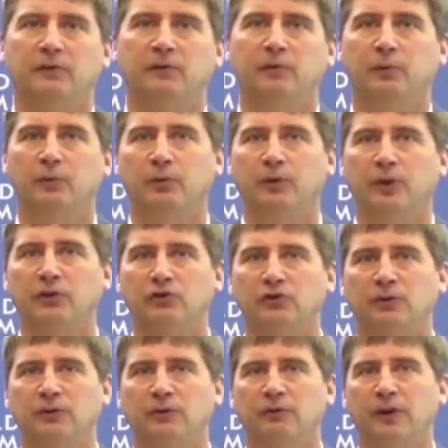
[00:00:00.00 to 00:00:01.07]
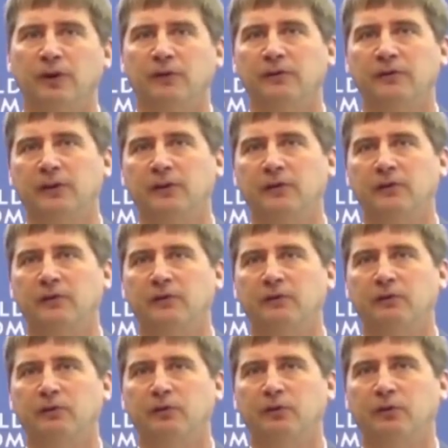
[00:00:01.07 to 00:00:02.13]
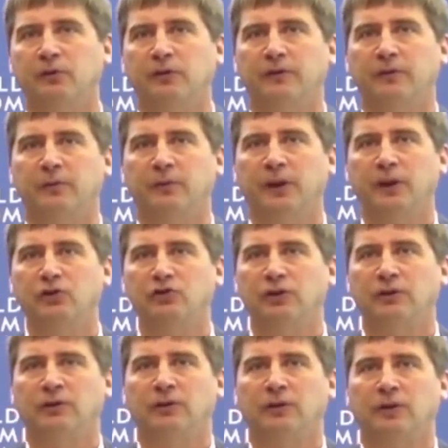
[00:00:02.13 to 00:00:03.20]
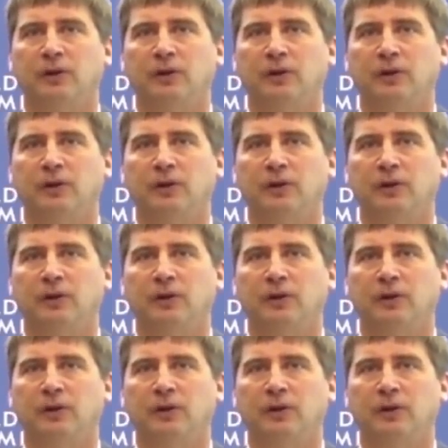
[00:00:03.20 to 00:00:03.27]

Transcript: the production of the vaccines to the dissemination.